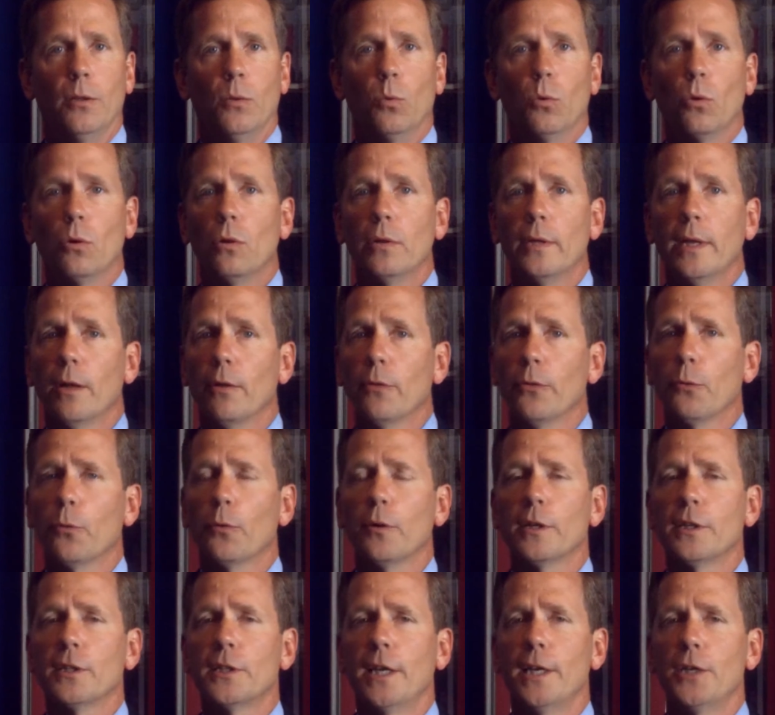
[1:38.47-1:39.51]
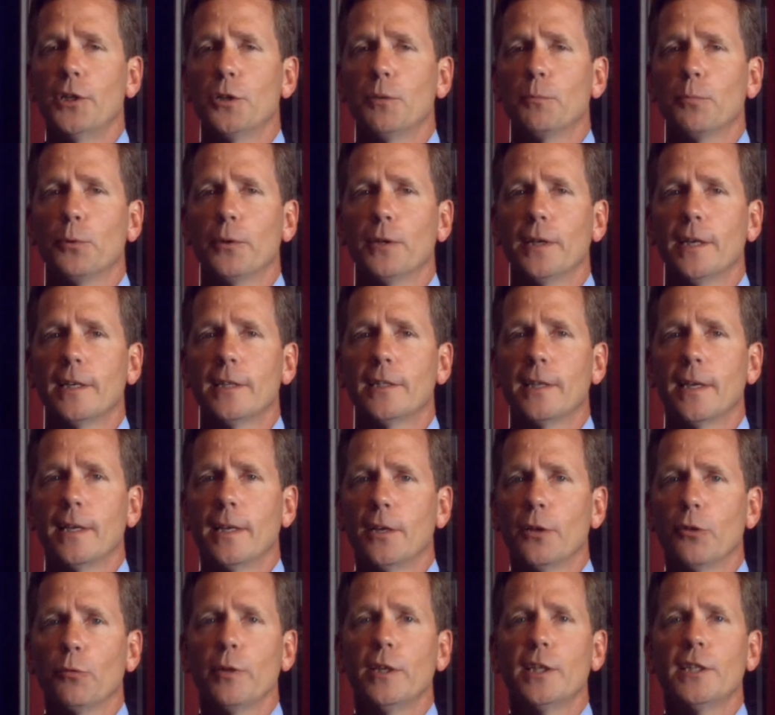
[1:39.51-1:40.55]
The World Health Organization predicts that
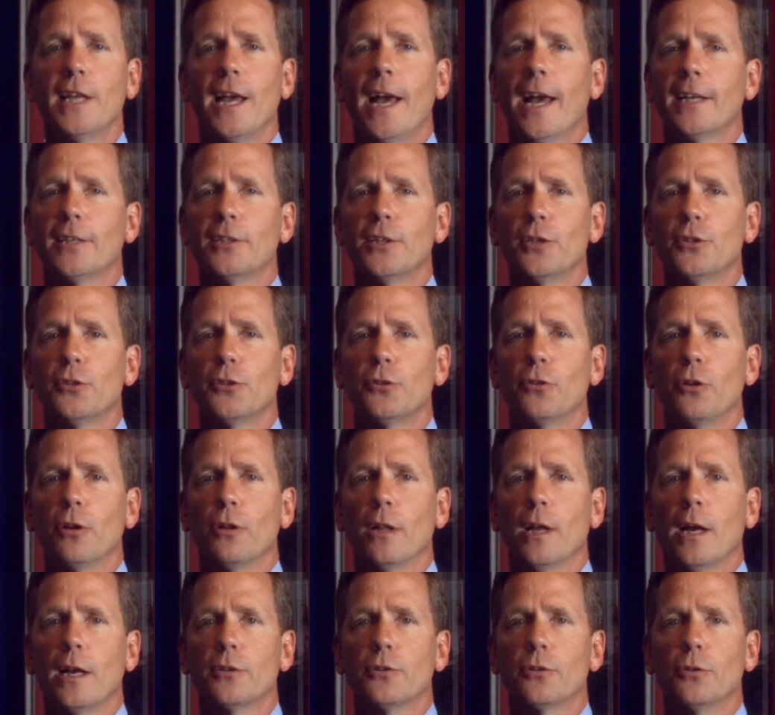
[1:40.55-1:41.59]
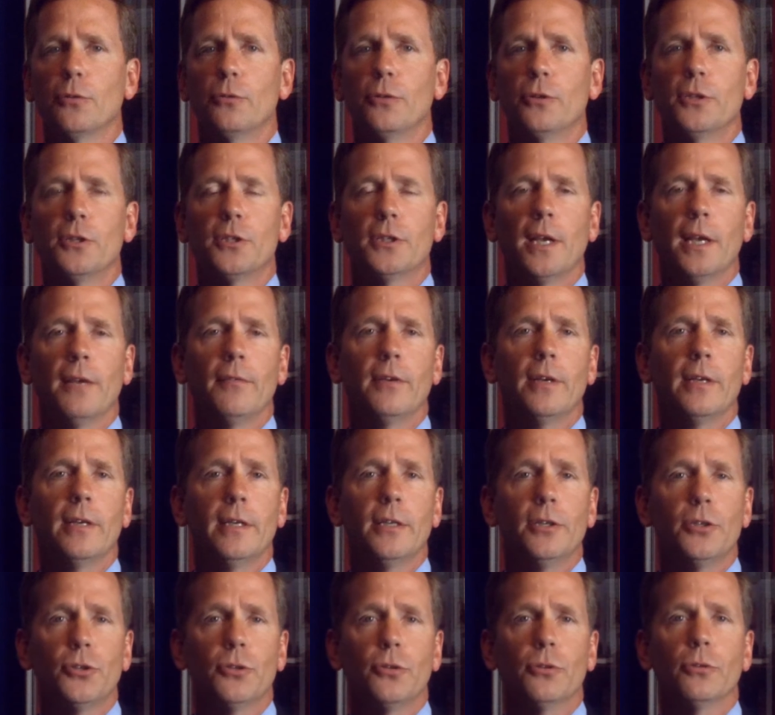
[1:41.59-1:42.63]
increased access to naloxone could save an
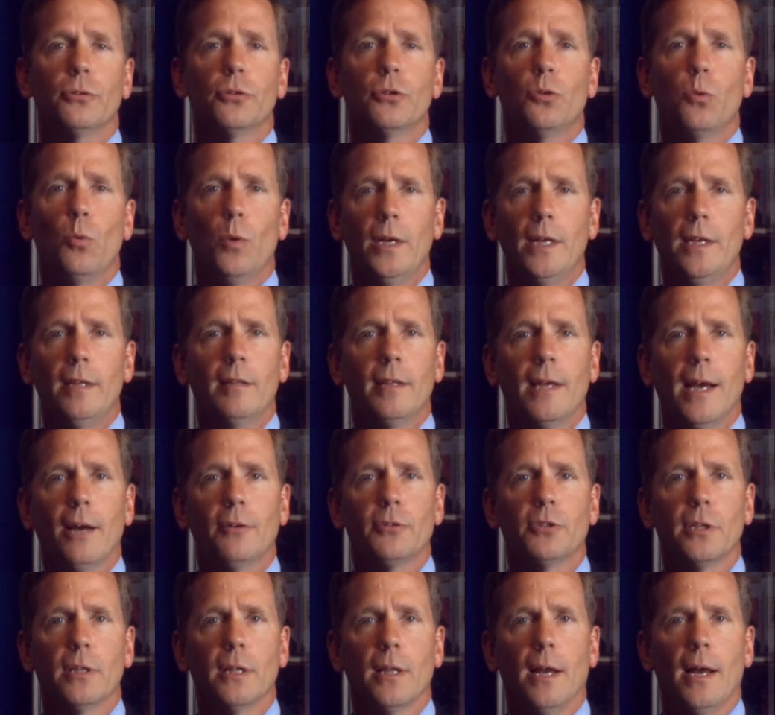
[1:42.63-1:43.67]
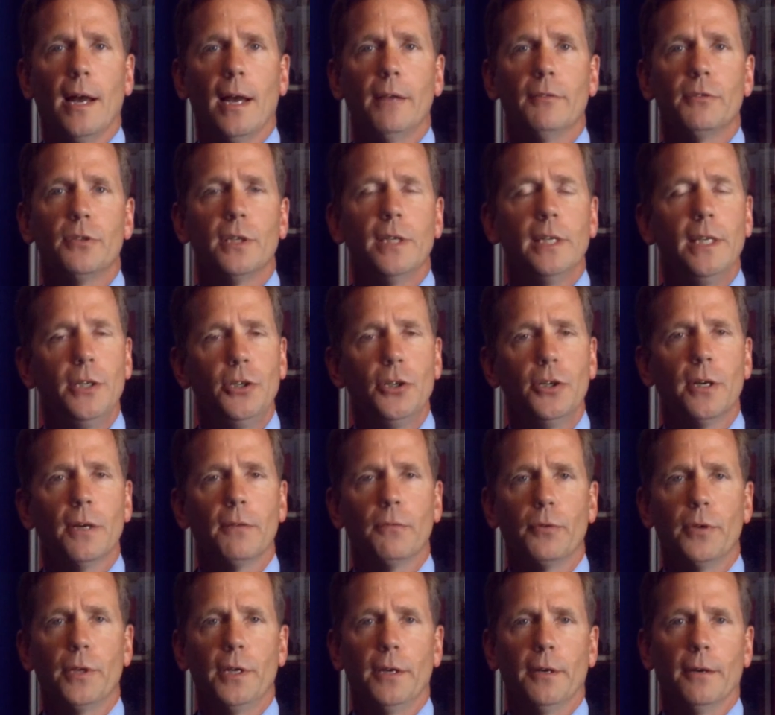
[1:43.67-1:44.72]
additional 20,000 lives each and
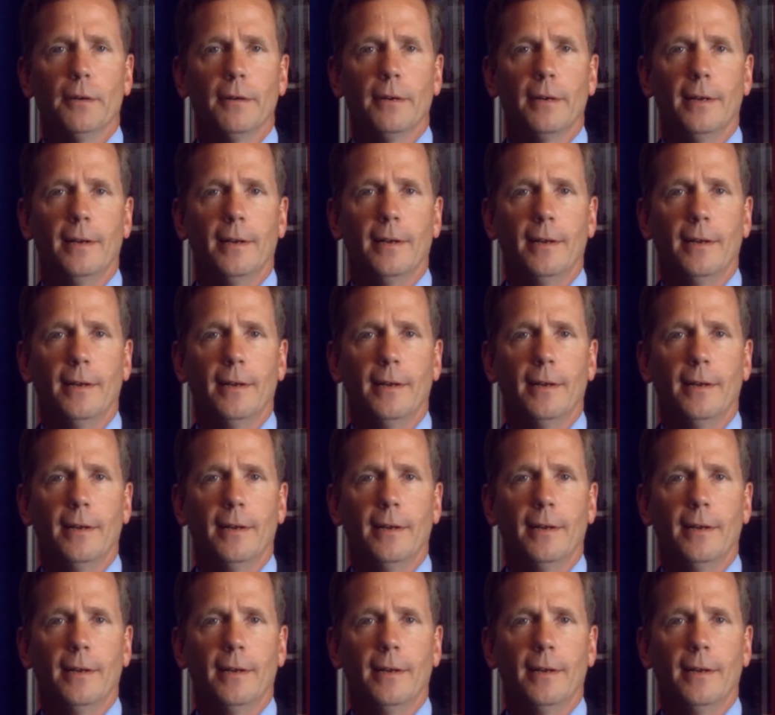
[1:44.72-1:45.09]
every year.